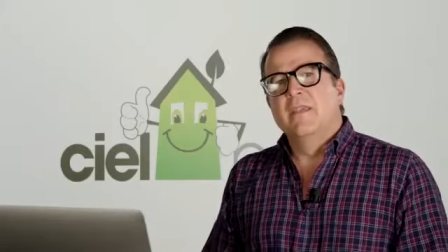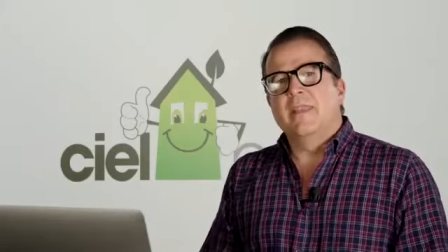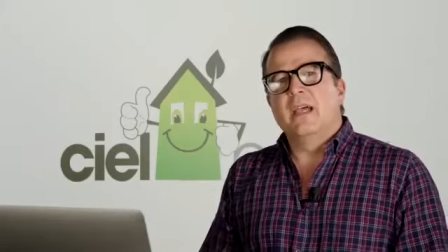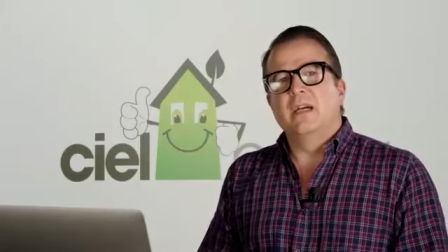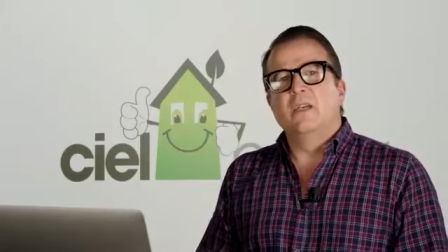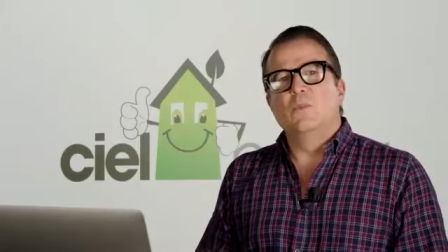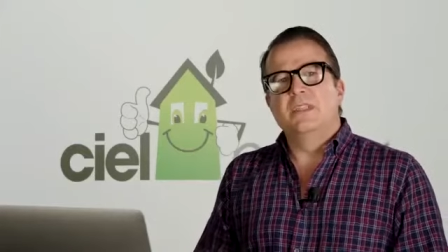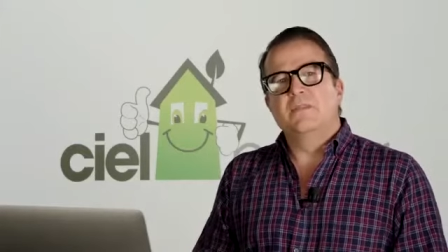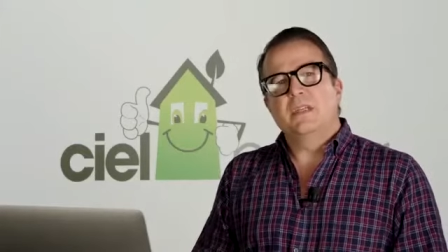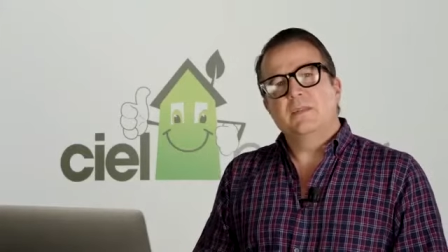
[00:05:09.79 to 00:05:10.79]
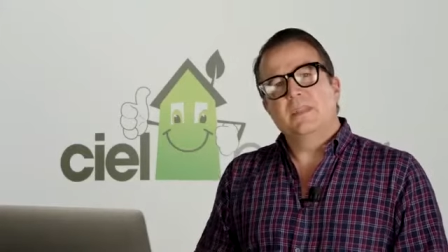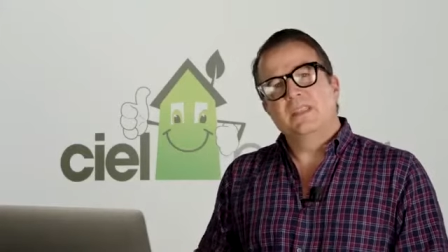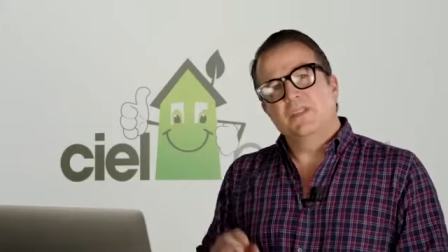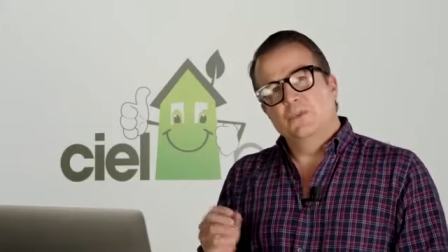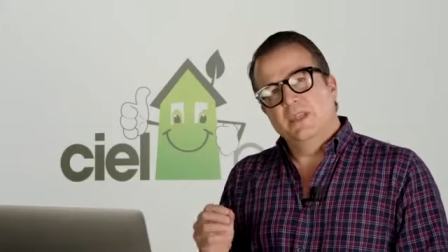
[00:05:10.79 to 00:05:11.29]
Uh, and we develop
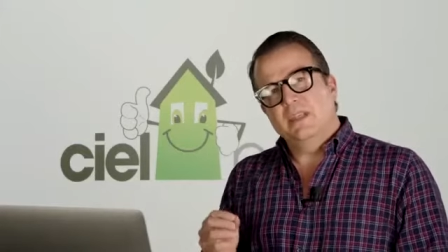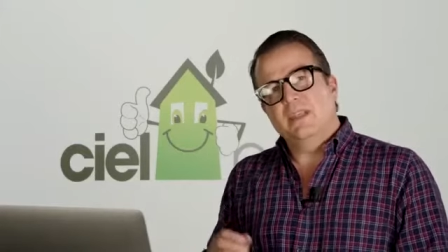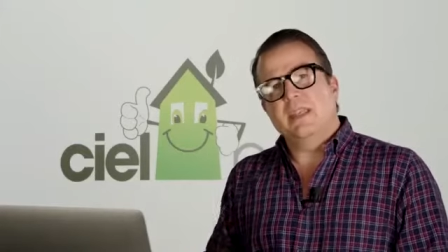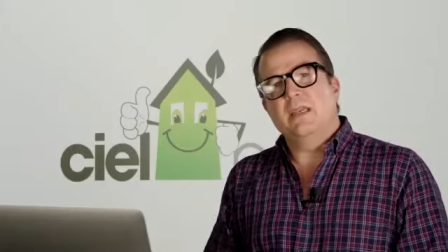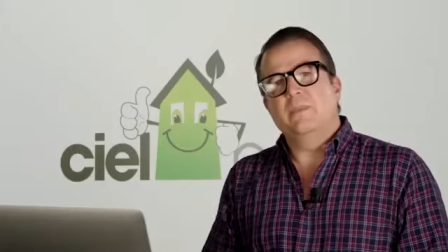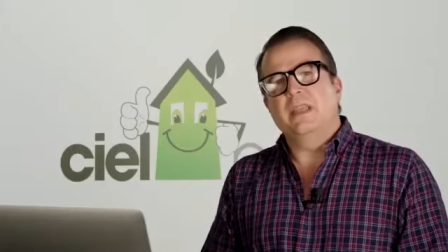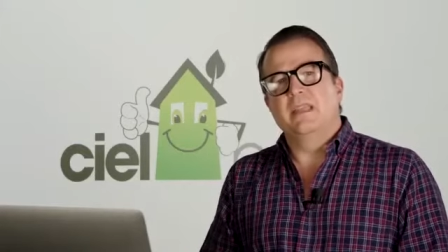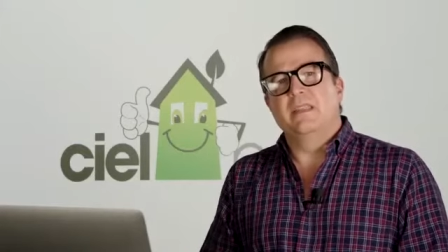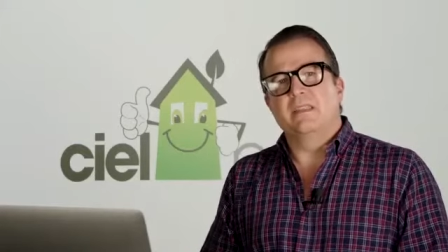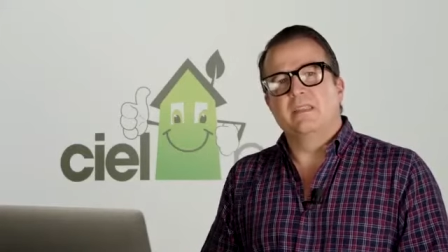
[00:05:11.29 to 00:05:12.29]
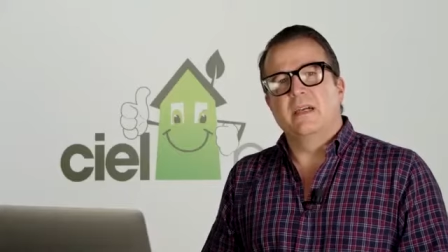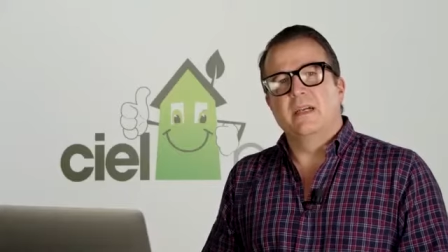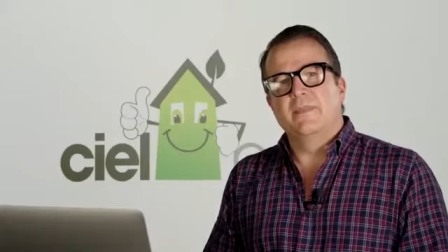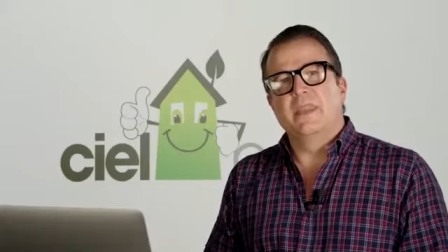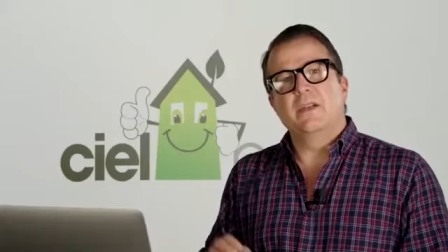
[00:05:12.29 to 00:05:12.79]
these unique campaigns uh,
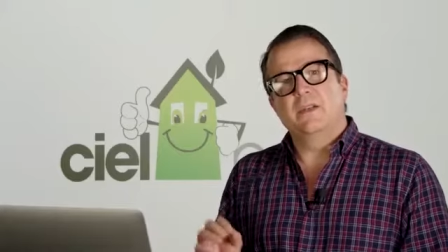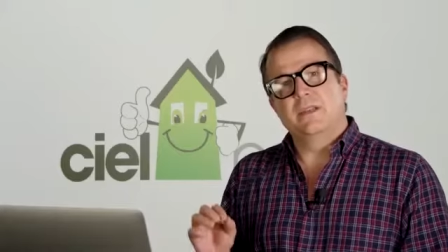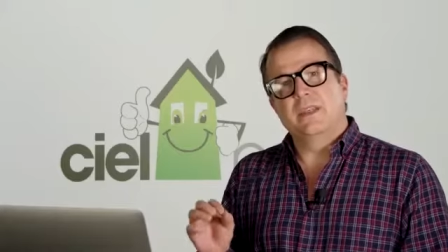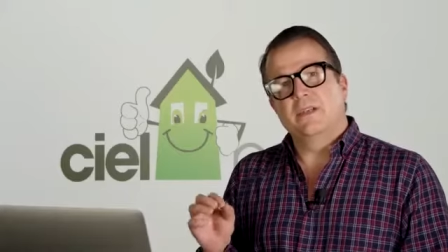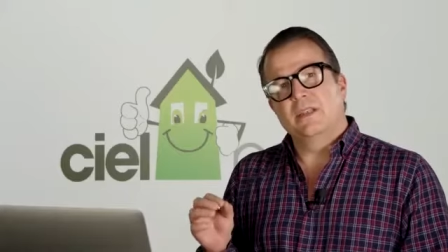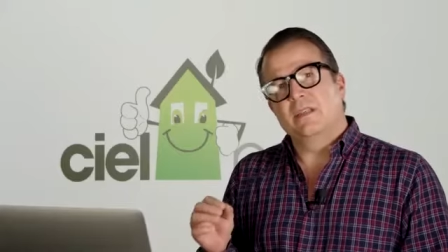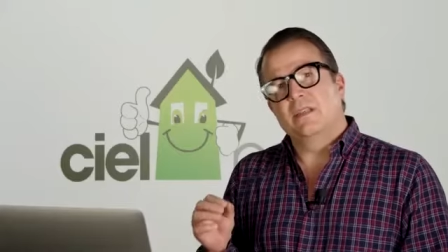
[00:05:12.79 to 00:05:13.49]
that are that are